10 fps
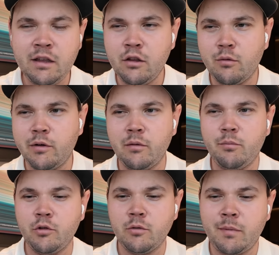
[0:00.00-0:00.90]
Like, you don't want to
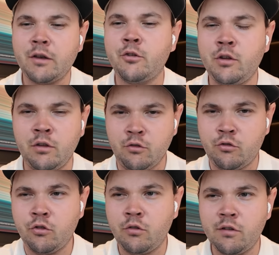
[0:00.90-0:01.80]
put a bad trade in the
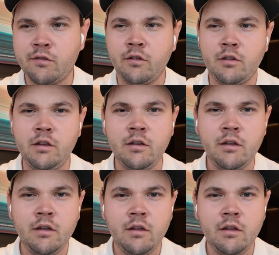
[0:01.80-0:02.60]
journal necessarily.